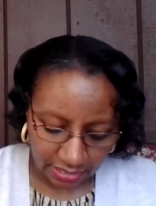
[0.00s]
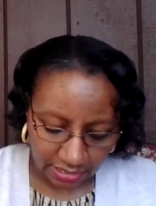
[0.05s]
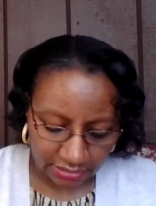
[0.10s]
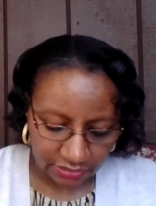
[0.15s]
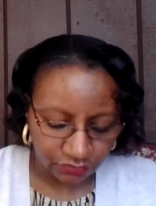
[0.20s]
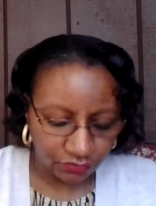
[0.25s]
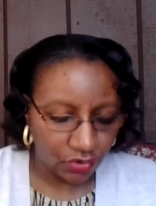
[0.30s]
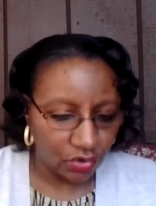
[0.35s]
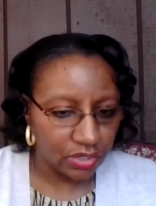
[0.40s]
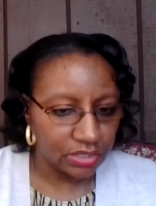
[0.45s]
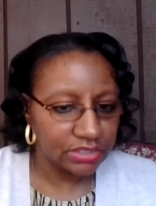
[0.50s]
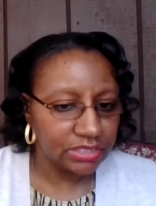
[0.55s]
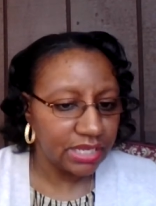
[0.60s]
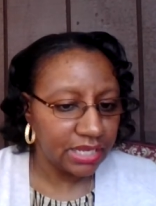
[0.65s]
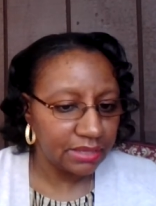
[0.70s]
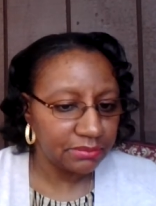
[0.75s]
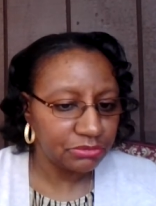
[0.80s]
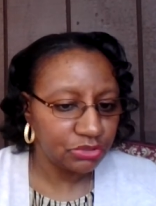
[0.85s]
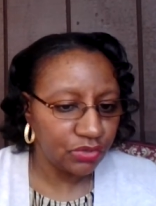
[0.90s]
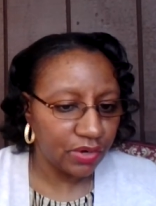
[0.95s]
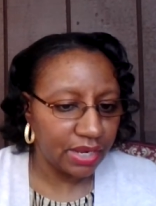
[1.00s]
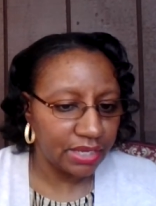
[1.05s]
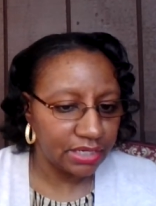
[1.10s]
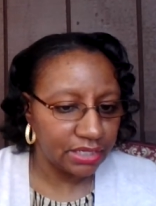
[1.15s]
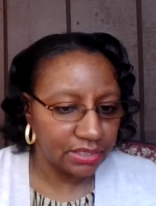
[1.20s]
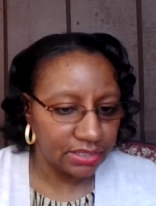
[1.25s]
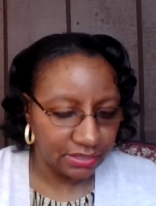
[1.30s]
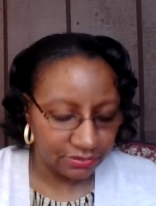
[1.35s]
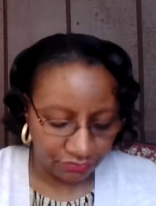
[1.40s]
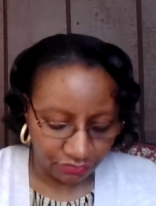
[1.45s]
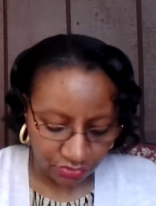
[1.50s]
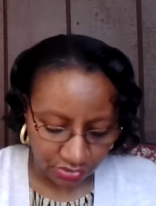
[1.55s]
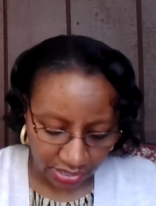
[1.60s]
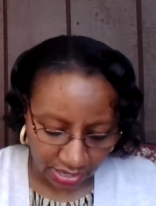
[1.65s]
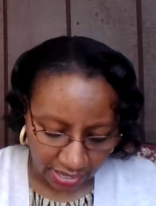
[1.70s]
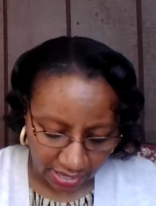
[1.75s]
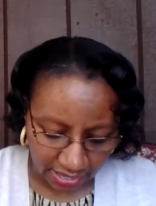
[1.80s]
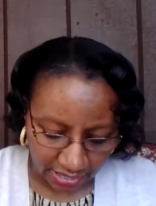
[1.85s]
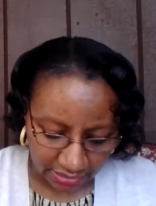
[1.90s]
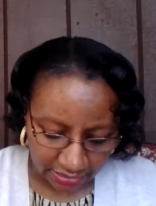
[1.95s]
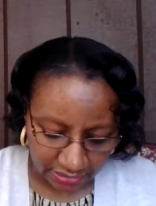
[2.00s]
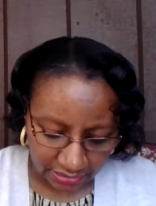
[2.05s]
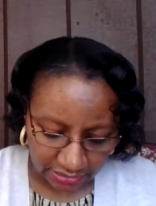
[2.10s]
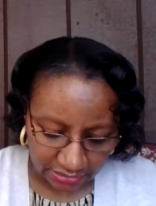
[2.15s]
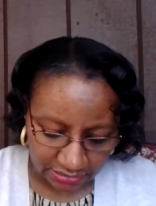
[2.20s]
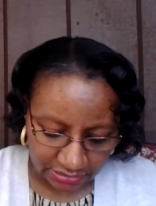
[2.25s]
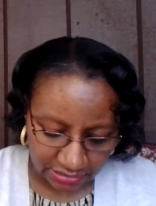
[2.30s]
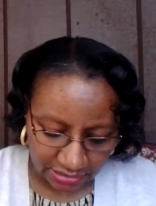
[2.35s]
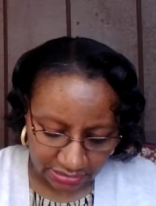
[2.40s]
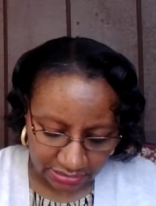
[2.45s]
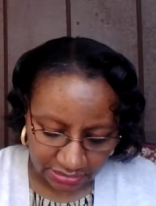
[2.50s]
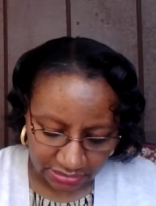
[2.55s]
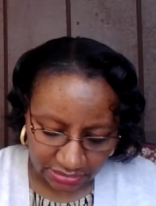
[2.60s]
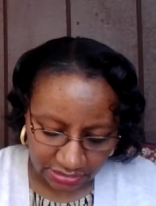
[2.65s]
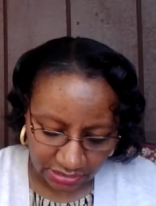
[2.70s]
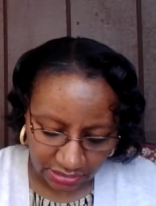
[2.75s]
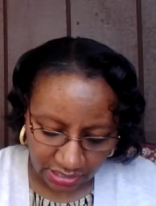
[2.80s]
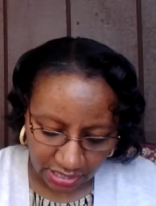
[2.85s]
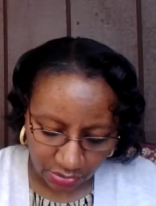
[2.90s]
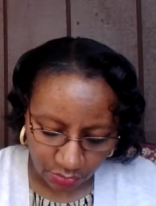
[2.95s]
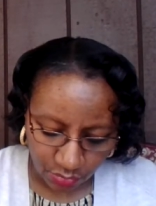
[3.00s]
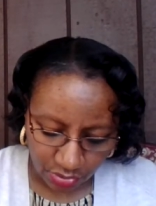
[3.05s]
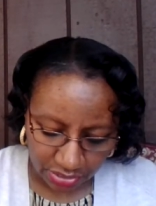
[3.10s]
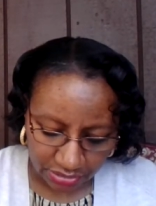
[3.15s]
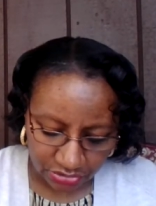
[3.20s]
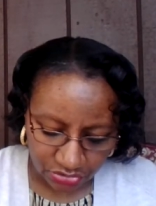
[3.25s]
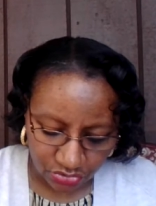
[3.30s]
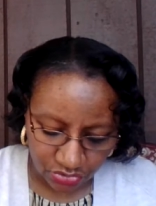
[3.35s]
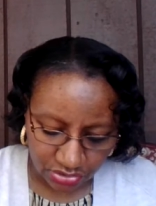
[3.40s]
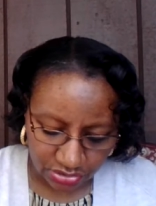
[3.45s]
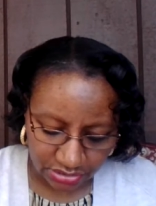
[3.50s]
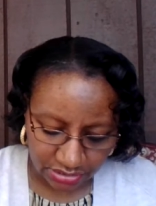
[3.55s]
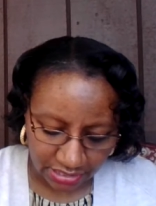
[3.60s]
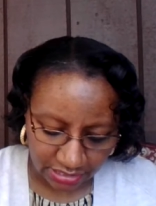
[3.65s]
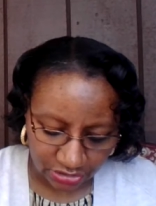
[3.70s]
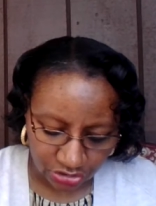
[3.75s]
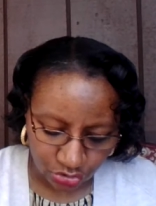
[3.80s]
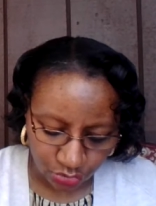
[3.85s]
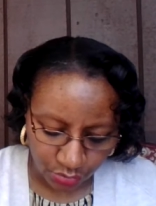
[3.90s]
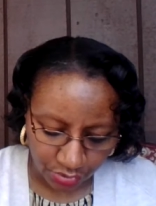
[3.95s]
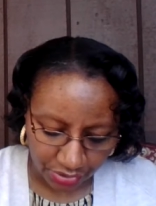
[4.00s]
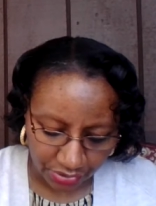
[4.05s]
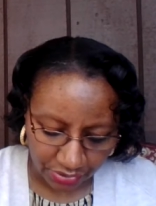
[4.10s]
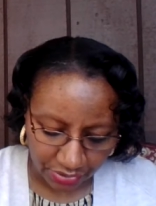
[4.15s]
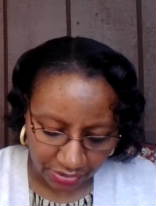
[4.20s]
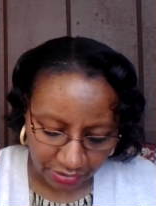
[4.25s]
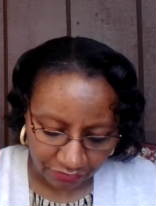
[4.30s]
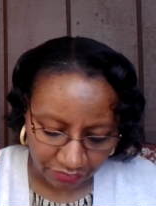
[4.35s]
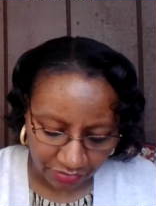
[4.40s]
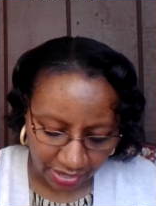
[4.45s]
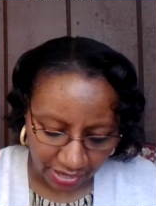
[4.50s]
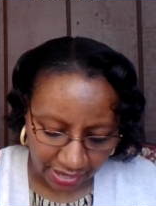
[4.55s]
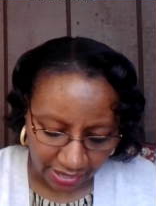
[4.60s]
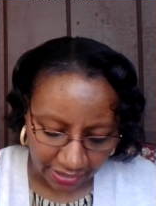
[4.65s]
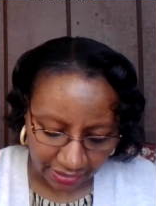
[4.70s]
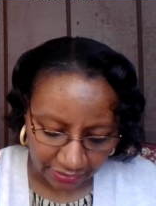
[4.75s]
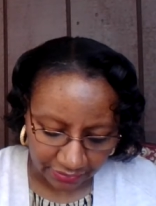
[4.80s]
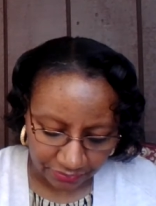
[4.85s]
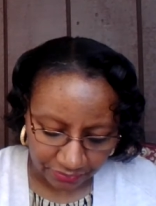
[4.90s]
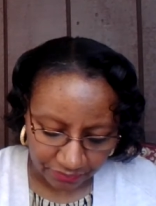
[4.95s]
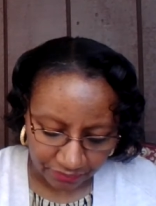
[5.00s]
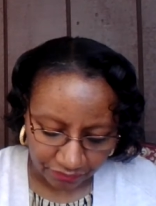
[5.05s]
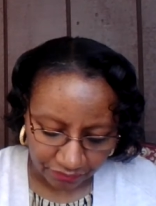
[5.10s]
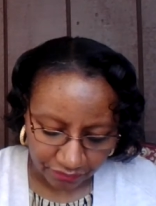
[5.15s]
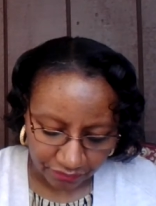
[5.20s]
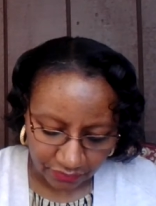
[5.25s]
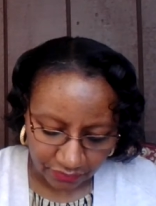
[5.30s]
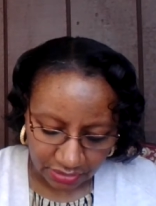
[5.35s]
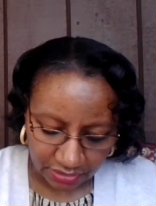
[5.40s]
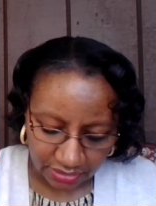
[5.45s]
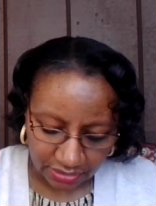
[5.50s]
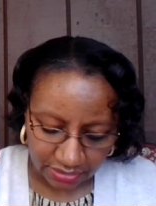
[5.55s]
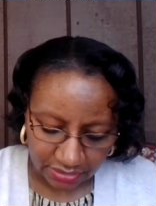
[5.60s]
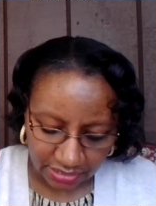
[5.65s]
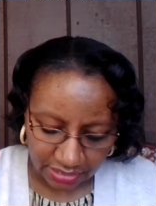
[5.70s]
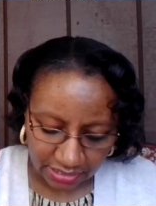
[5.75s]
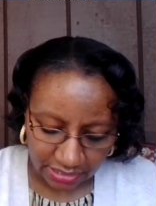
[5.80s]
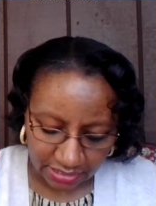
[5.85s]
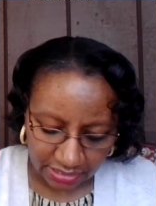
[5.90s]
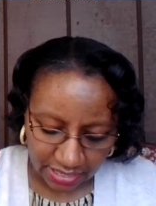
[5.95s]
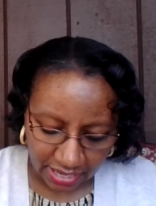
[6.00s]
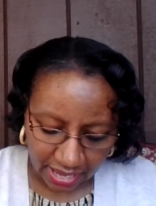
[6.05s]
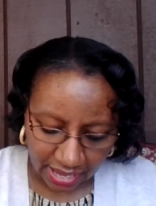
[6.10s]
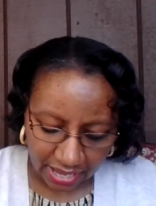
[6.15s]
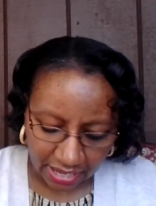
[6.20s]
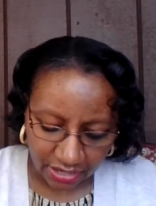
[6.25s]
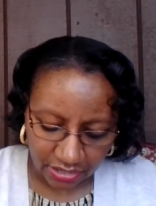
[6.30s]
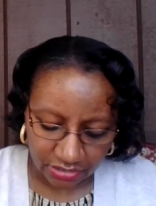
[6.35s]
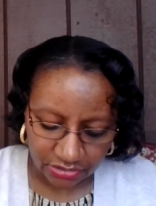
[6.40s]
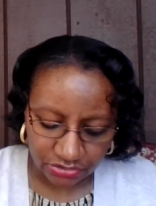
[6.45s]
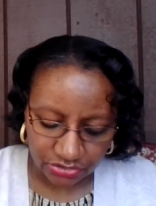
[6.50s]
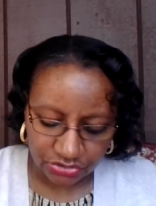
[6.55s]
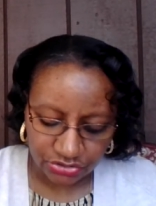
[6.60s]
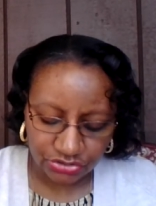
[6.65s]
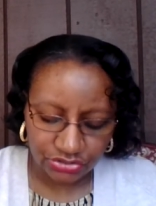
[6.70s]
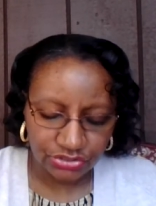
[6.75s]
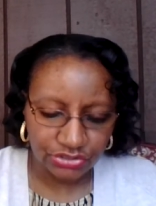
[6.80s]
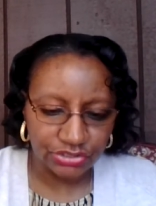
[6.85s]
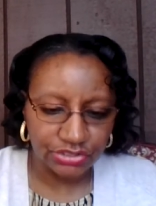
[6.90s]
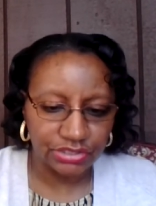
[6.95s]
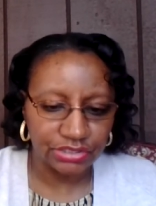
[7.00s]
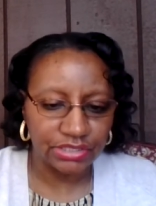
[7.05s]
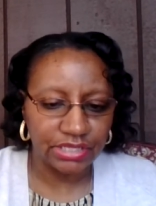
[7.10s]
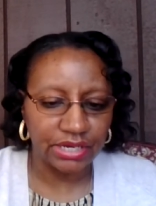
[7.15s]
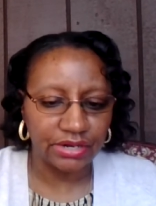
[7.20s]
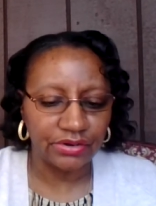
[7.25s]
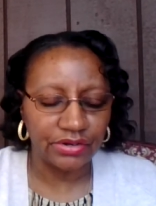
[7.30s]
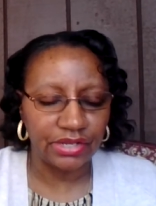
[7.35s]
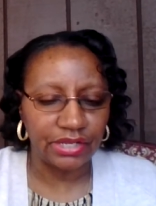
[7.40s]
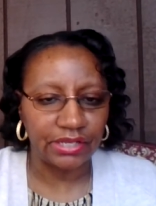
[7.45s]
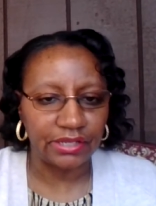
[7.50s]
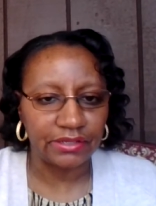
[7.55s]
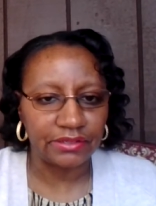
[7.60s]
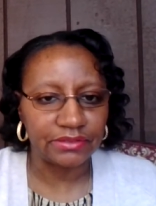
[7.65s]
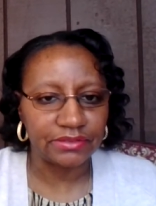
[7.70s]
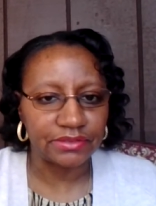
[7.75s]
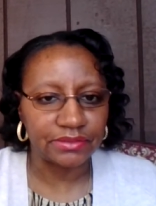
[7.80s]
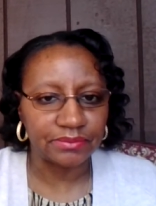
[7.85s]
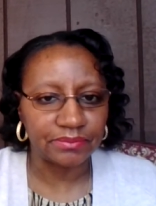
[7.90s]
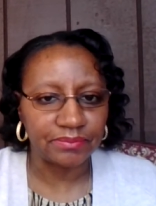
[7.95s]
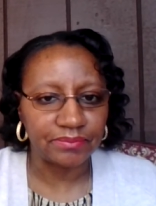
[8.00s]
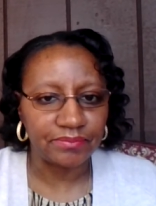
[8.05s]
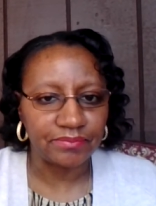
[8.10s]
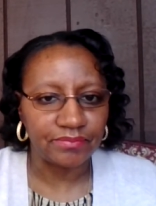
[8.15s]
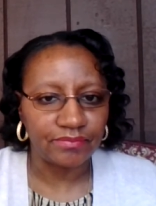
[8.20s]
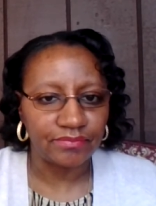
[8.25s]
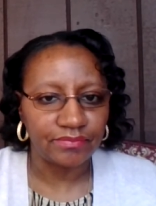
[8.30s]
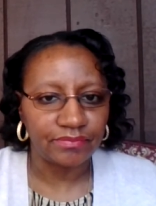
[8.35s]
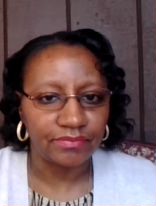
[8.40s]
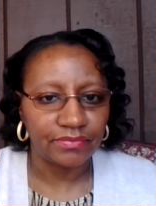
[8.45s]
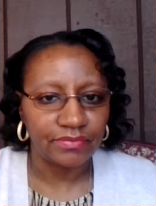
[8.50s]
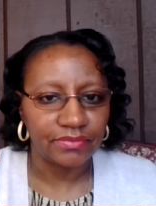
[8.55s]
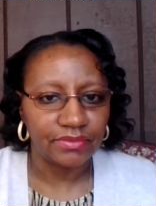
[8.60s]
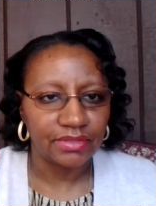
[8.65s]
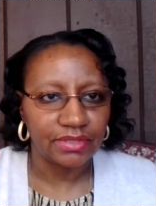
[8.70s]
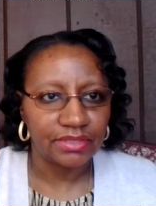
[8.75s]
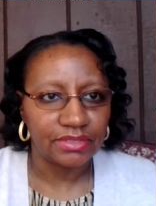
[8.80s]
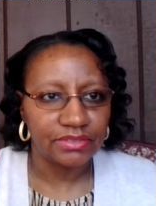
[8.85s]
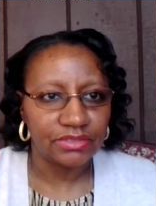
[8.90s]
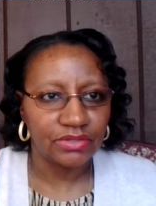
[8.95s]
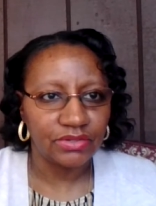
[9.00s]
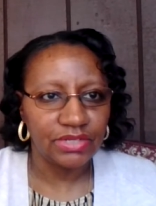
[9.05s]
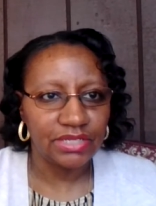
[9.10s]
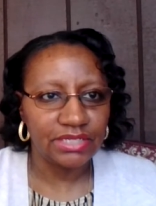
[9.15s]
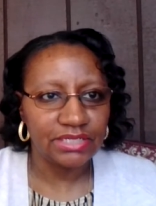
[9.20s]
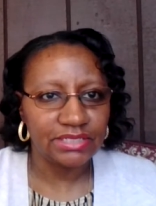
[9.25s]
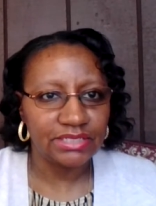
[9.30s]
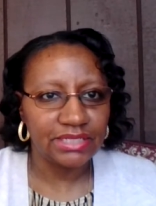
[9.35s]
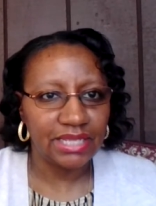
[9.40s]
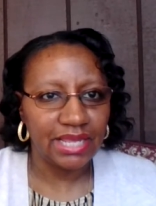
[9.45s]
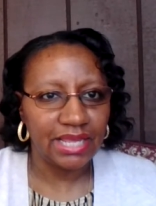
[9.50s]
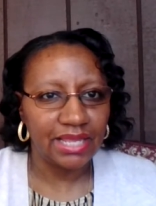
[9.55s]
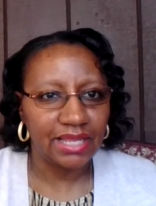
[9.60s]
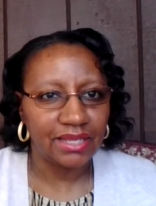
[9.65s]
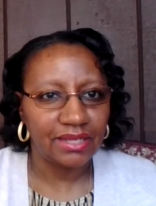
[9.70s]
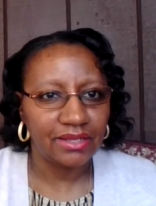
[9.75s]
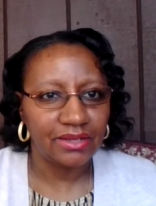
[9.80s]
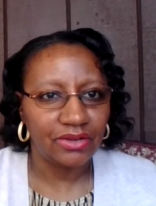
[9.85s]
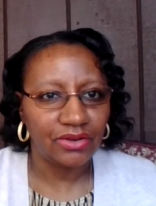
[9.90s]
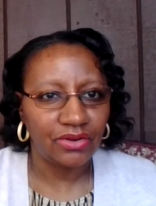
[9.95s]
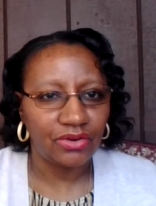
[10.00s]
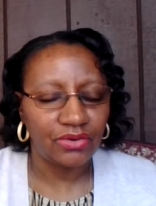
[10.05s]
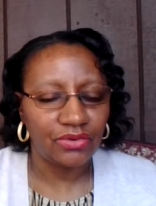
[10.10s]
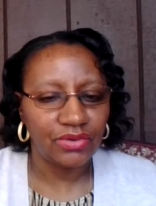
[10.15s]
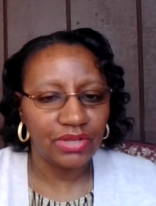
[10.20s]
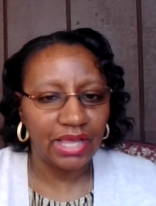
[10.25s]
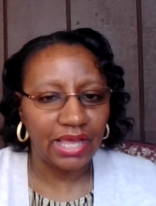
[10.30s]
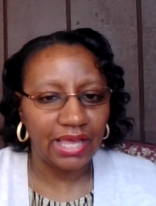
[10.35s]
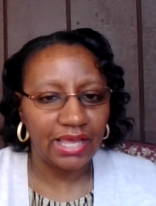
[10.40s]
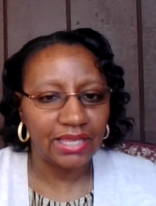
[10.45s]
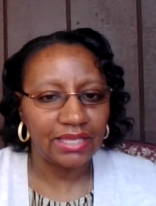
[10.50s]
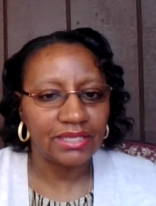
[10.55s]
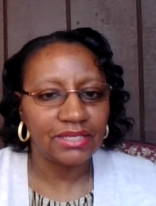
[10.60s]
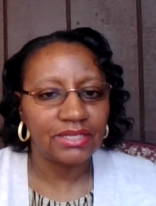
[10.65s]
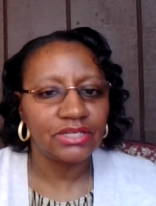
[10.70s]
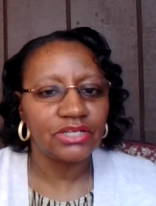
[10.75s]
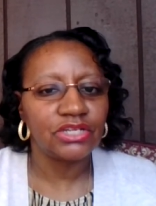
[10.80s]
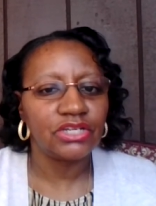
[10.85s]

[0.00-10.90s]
as far as him trying to live for God. And he says, Until I went into the sanctuary of God, then I understood their end. So he's saying, Okay,